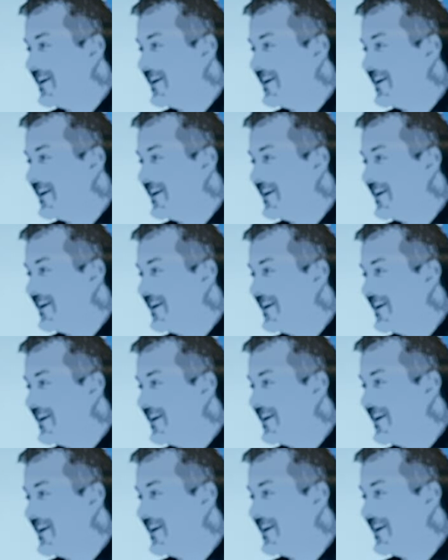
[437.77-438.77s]

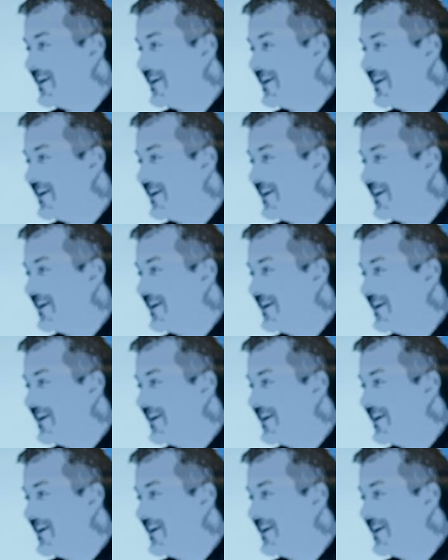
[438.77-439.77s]

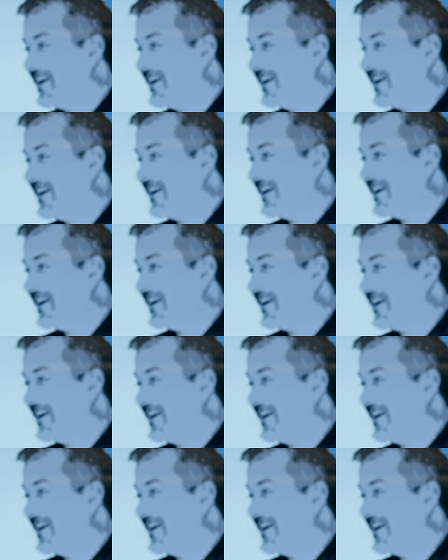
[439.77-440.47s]
[no speech]